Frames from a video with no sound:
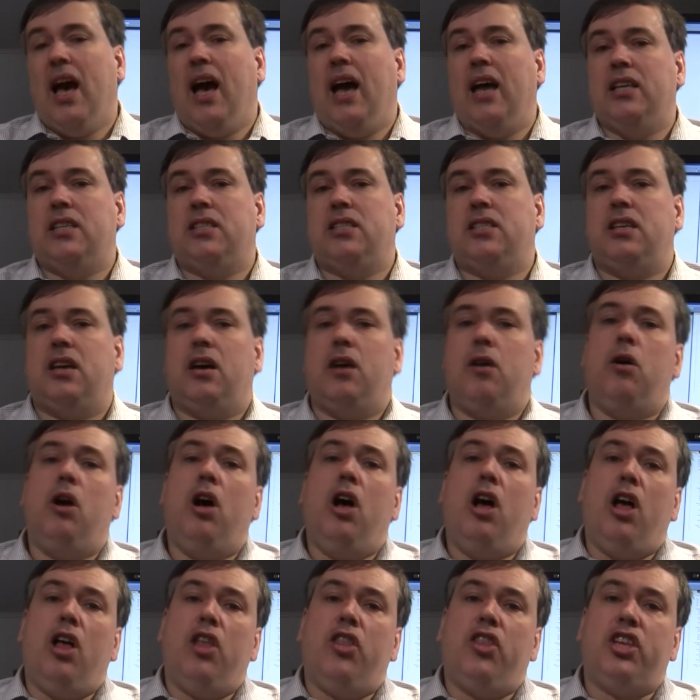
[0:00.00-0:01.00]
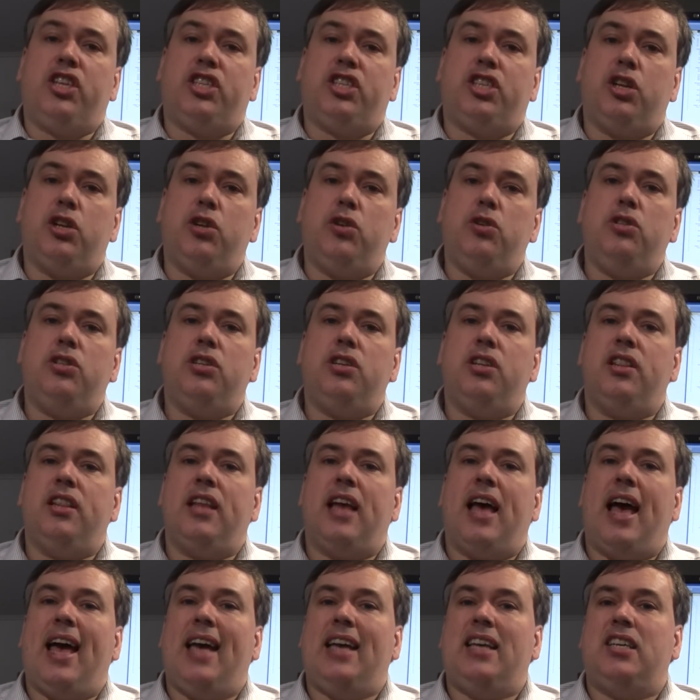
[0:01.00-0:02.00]
And so the solution
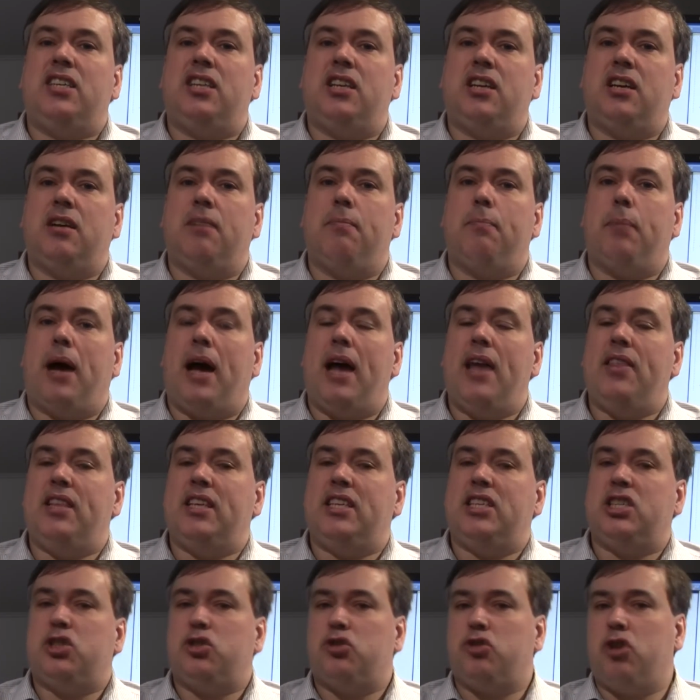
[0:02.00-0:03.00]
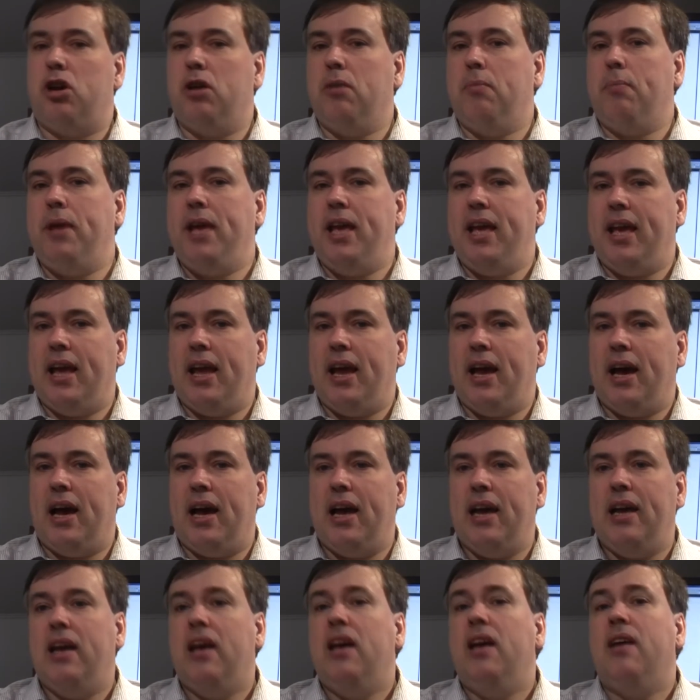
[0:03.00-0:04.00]
there is to combine this strong
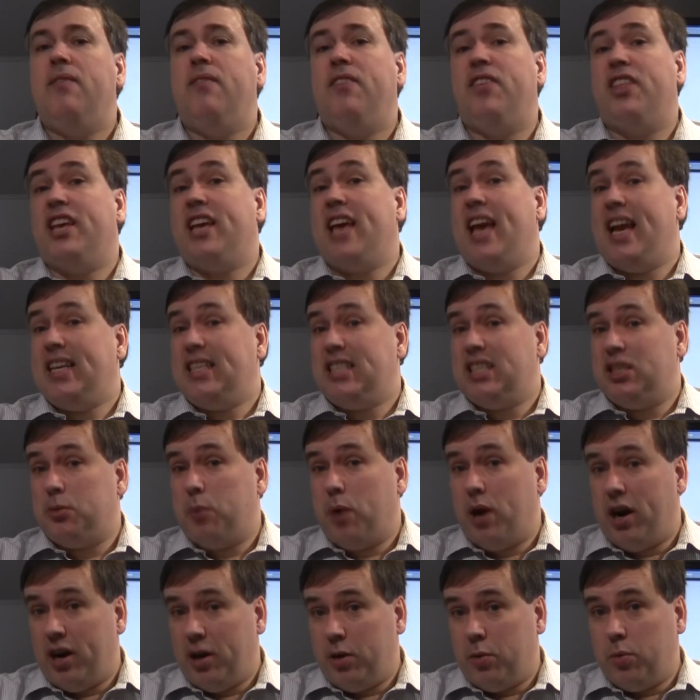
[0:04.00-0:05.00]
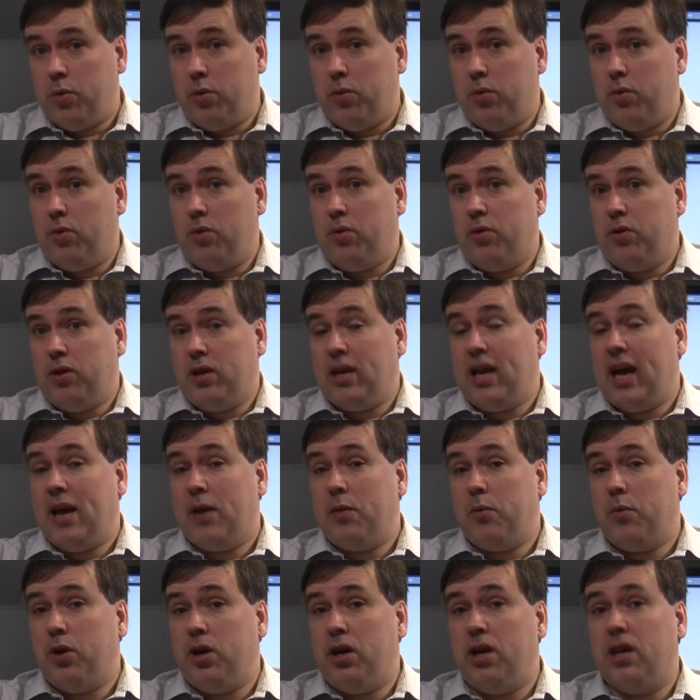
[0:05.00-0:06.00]
PKI for the cases where it
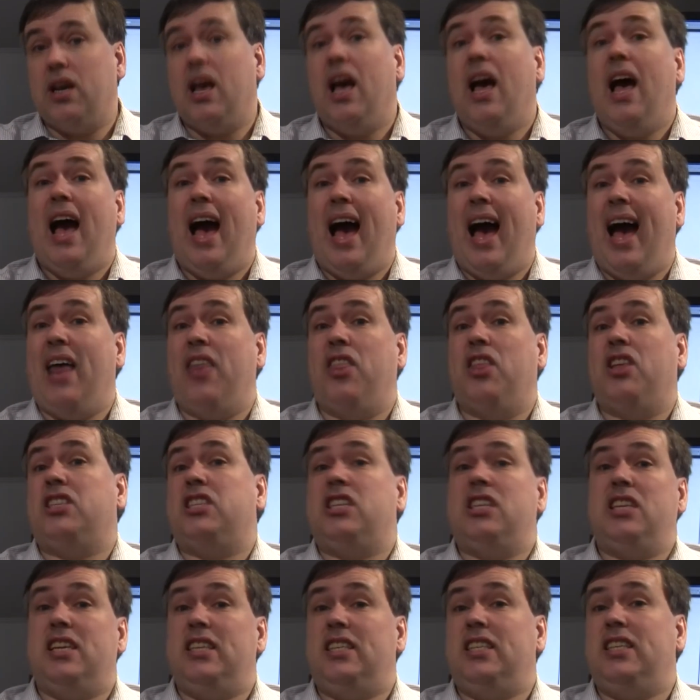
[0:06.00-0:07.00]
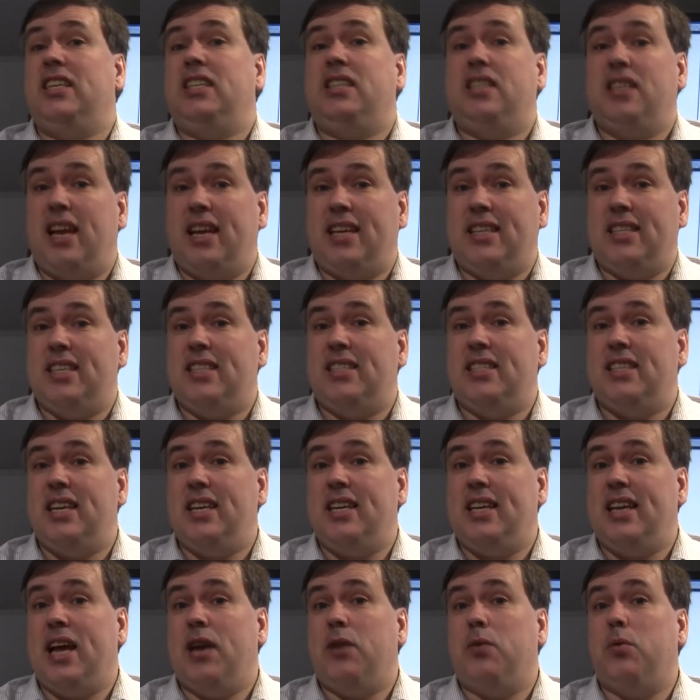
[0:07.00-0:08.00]
can work, and there's an
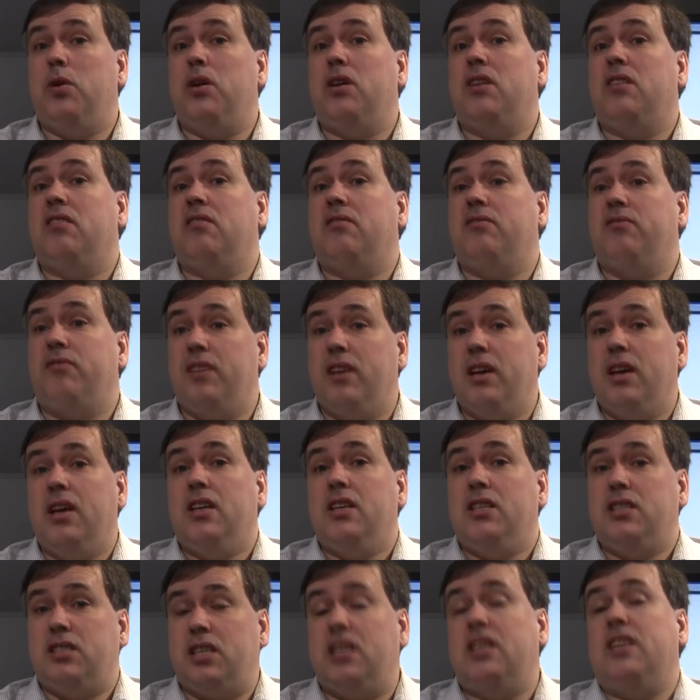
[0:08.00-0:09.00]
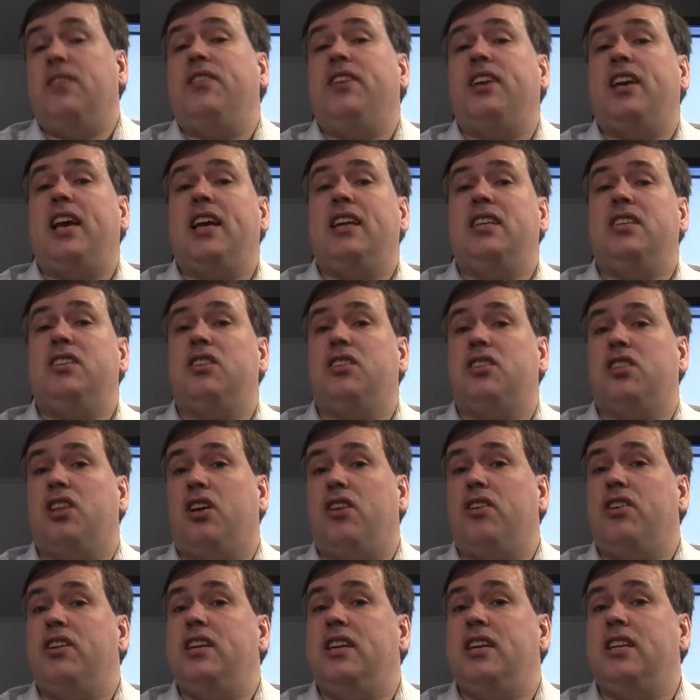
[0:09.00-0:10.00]
existing network of certification
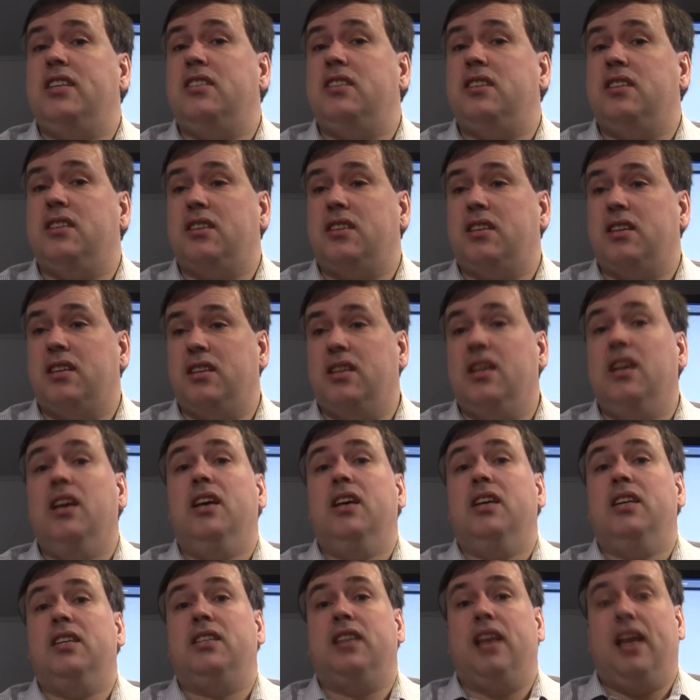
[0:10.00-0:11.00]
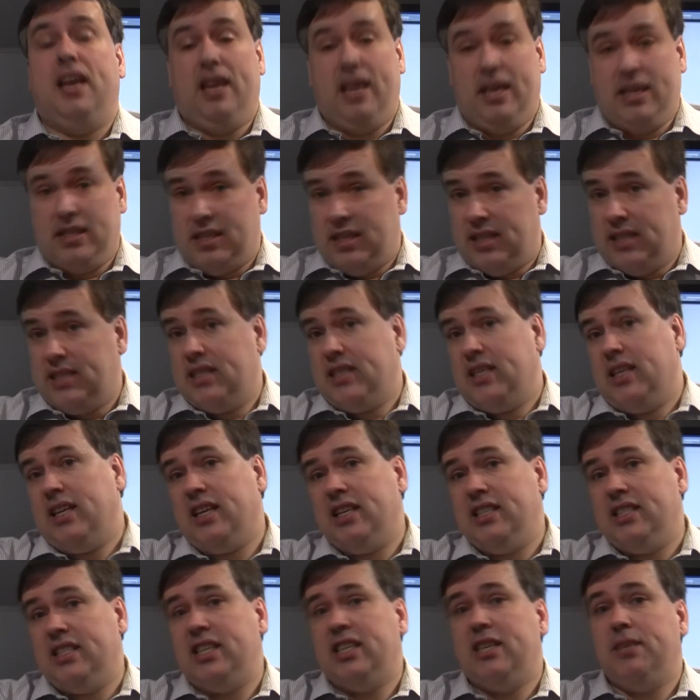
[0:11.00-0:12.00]
authorities that can say, yes, this is a
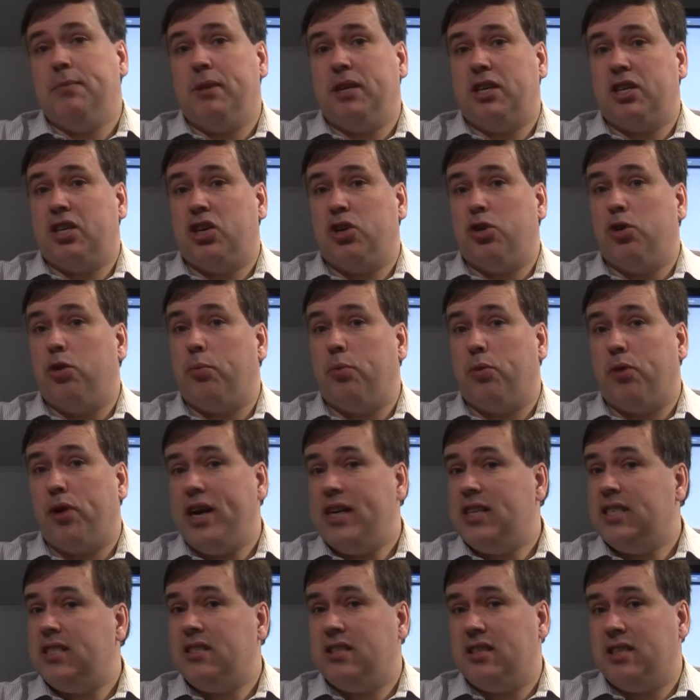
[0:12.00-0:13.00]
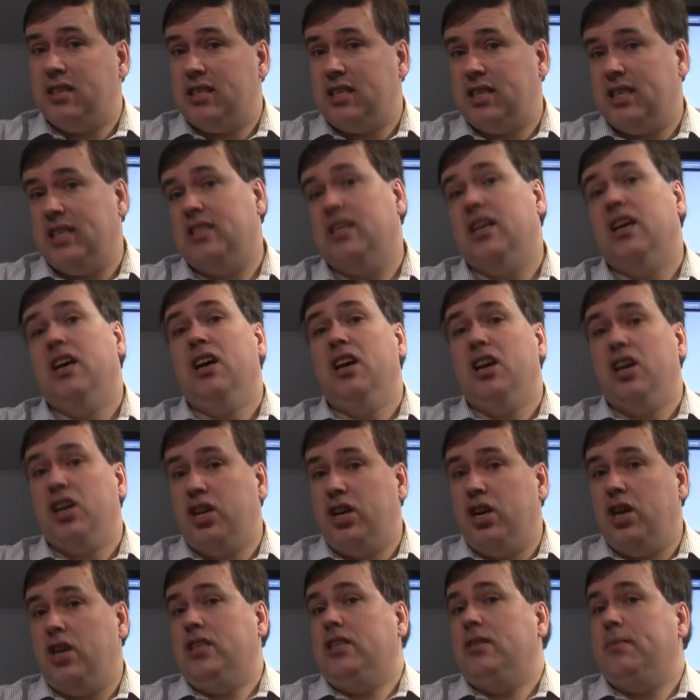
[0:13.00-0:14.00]
legitimate corporation that is
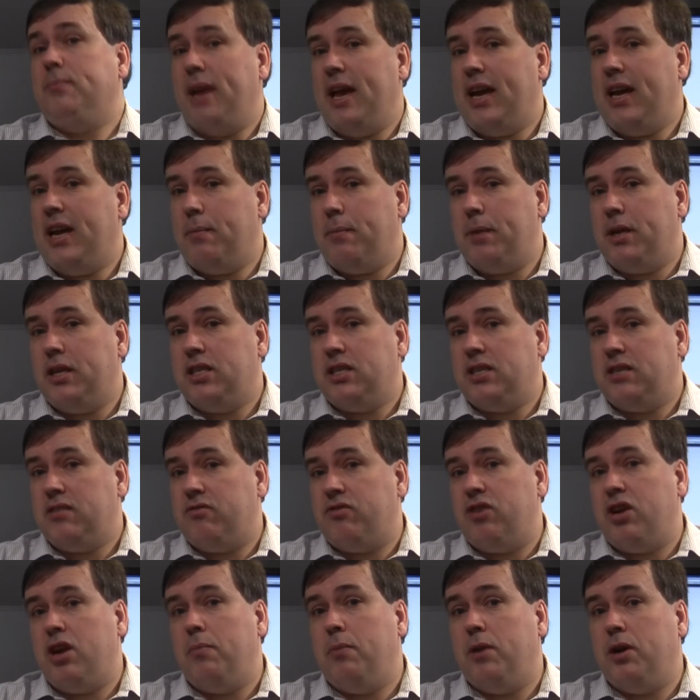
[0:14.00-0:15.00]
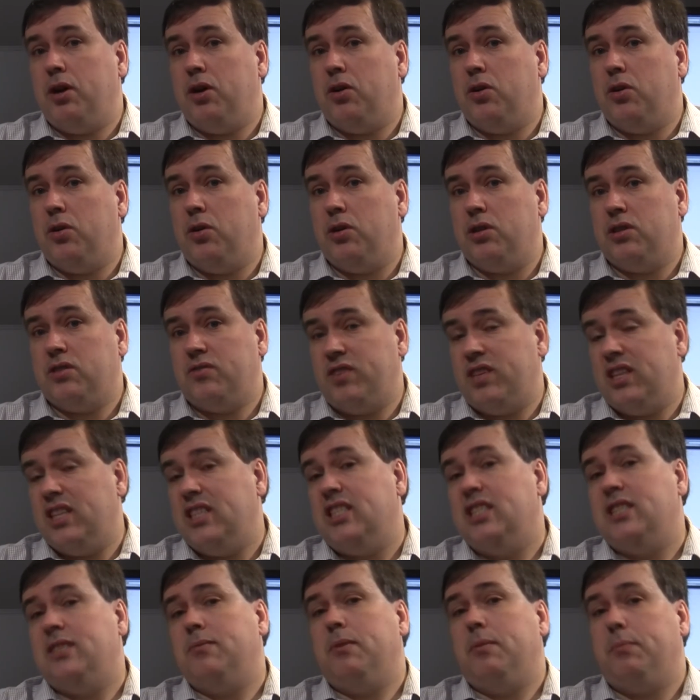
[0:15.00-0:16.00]
going to make a bunch of robocalls for
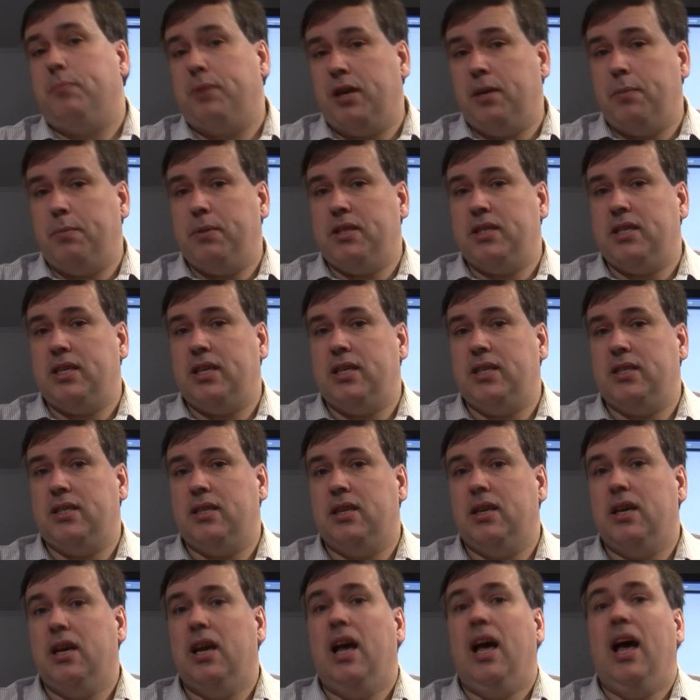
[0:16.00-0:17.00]
legitimate purposes,